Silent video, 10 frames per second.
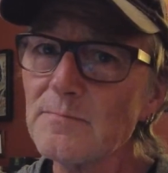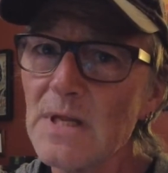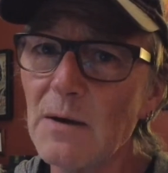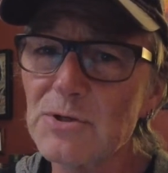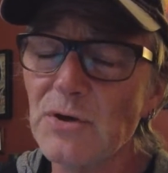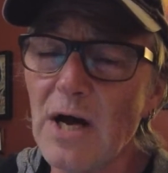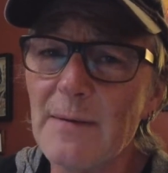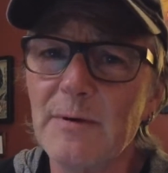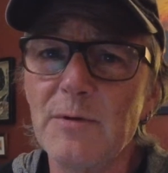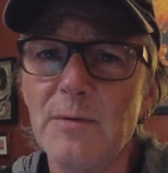I was not
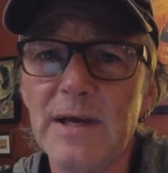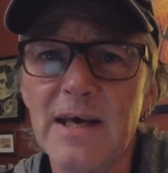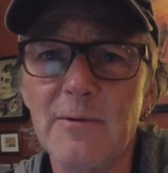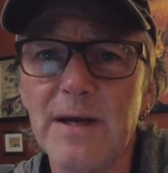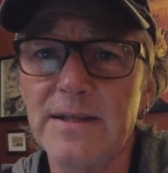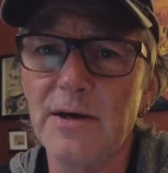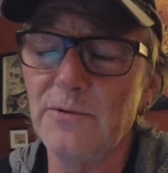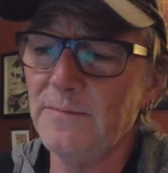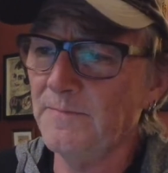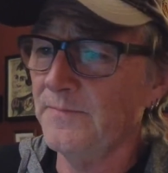happy with the way that went
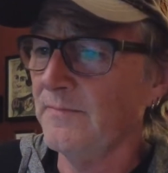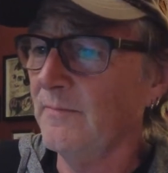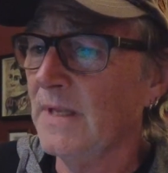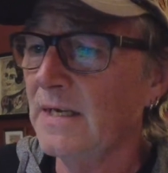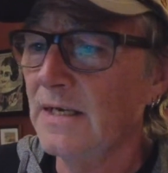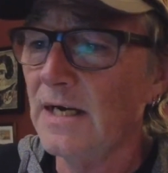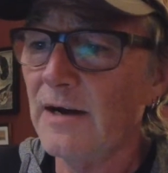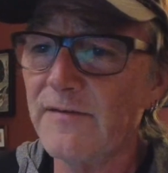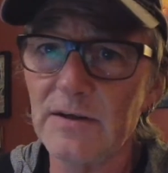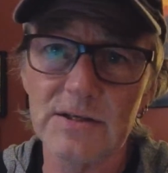down. I
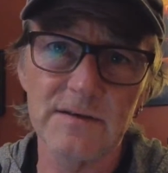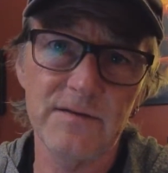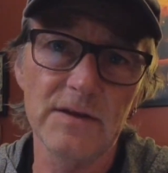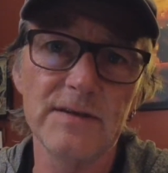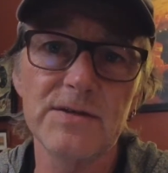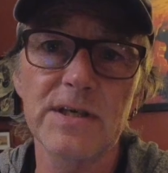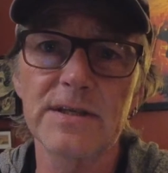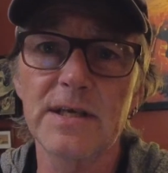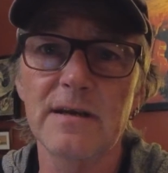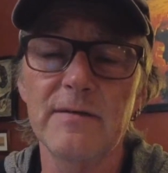felt as if the Leafs
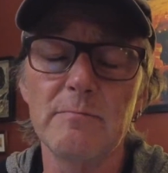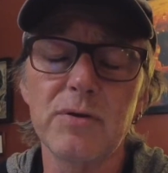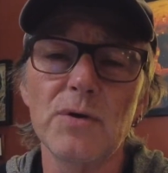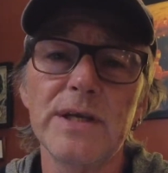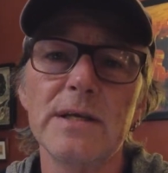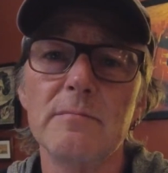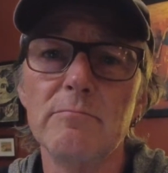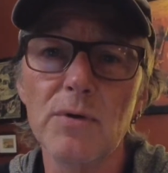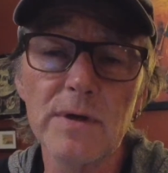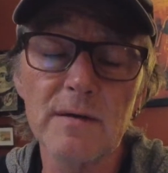had kind of imploded and
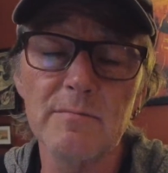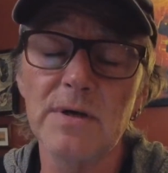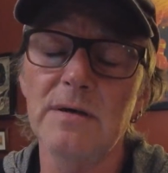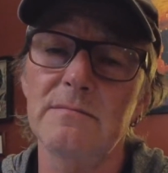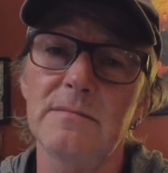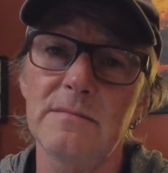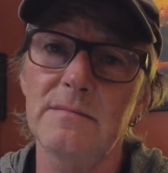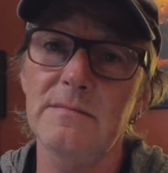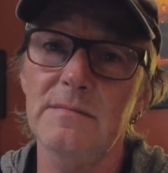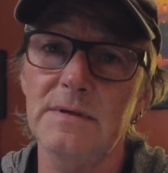blew it, but
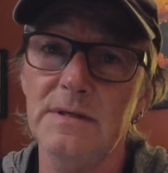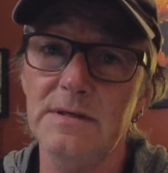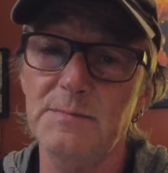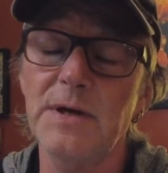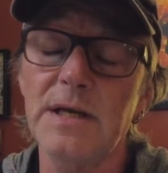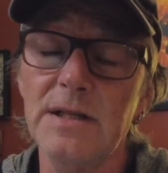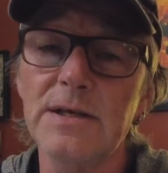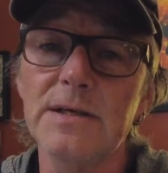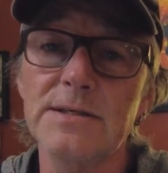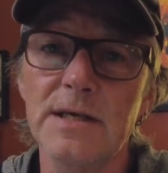it's pretty clear
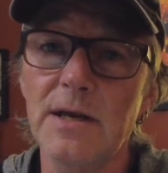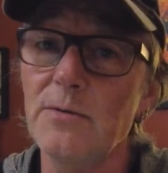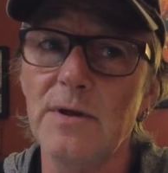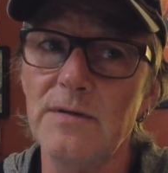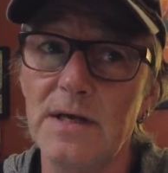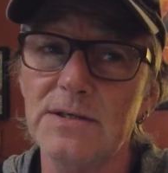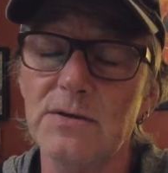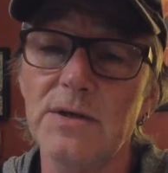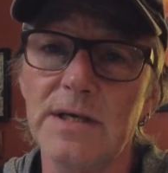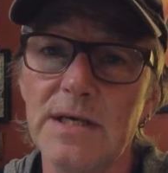to say now that that's
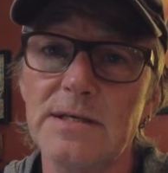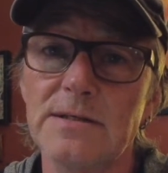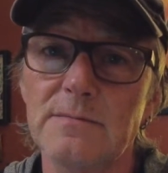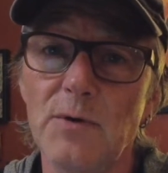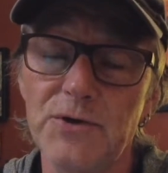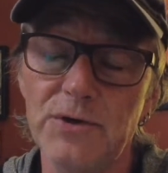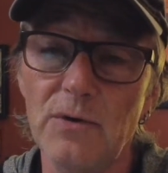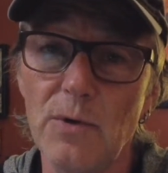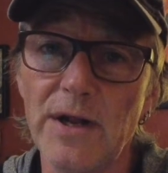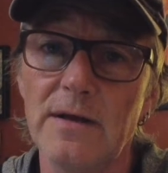not the case. Montreal
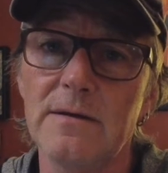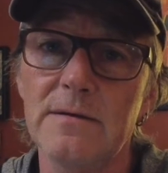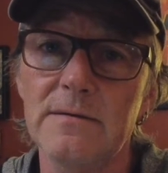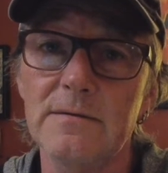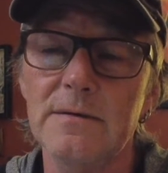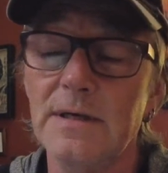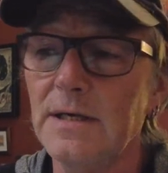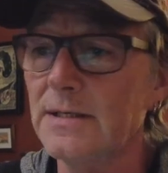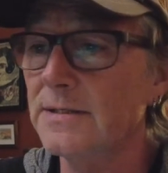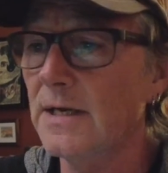won it.
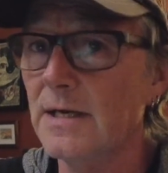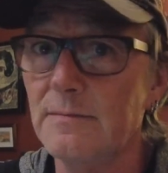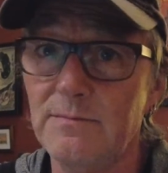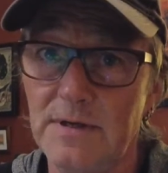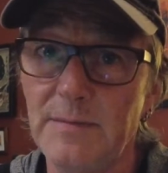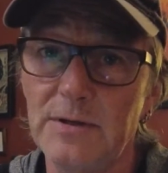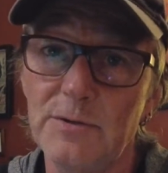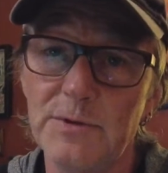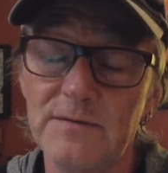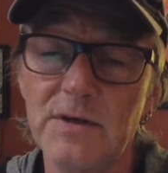And, look
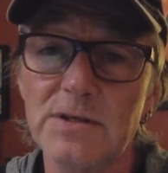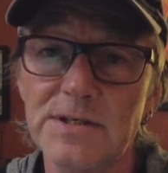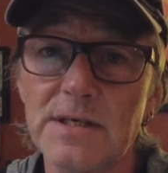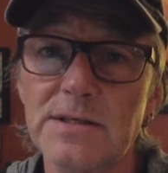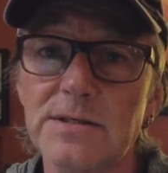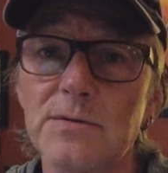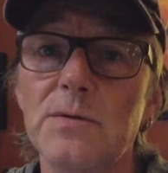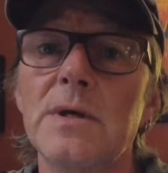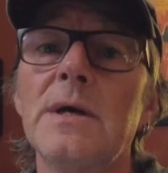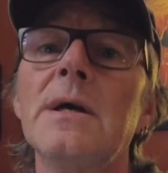what they've done since. So
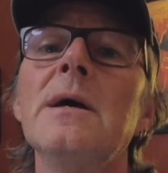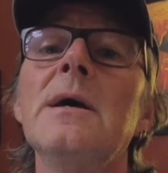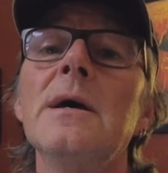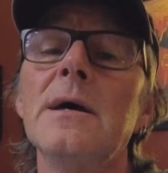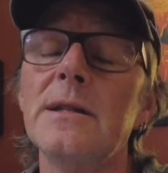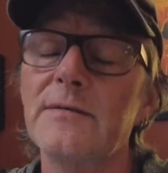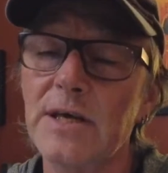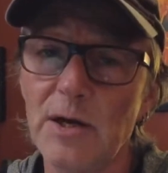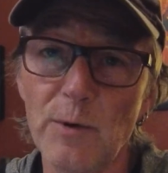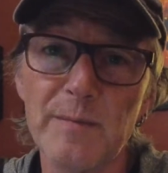they've
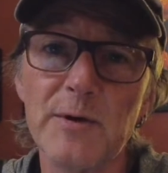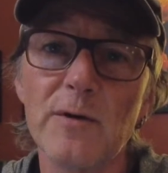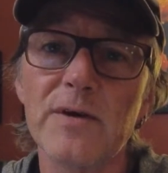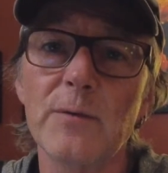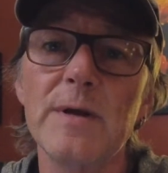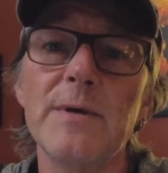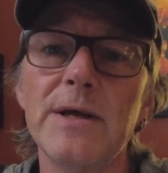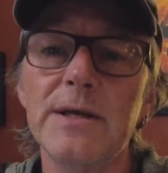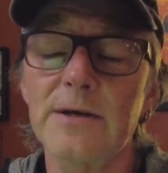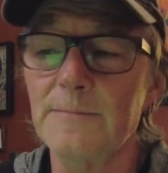kind of won me over a wee bit
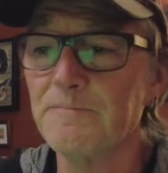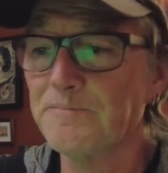here.